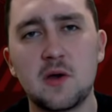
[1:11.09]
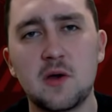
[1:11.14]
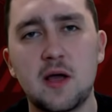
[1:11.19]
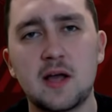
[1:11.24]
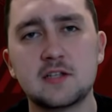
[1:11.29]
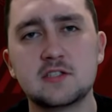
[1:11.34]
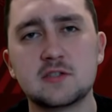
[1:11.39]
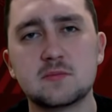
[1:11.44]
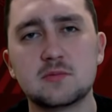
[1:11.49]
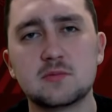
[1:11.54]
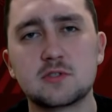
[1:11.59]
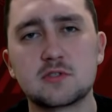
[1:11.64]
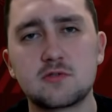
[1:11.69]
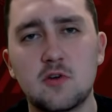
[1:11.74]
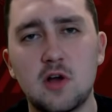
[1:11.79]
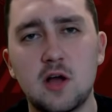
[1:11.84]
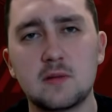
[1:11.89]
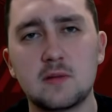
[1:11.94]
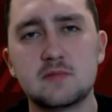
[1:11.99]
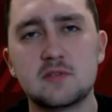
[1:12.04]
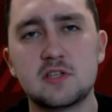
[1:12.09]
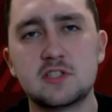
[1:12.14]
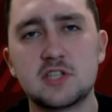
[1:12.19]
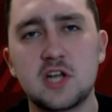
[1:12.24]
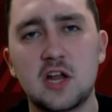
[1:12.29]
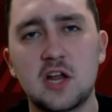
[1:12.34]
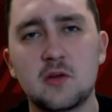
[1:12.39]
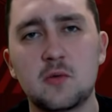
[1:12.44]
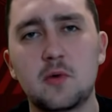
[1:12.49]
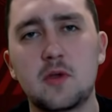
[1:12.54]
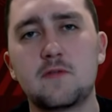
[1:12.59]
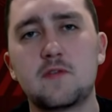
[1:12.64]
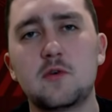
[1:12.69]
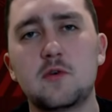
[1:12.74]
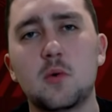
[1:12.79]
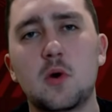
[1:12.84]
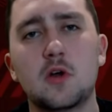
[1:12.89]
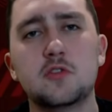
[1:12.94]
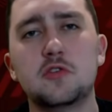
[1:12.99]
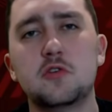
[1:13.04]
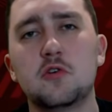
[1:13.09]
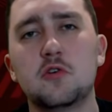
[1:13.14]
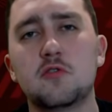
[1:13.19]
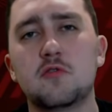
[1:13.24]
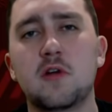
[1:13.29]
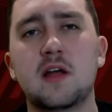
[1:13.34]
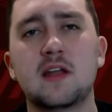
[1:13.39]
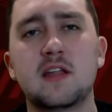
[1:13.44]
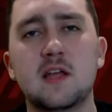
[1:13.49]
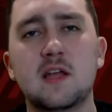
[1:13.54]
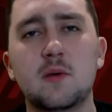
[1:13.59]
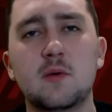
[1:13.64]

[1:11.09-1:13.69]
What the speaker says: and subscribe to the channel if you are new around here,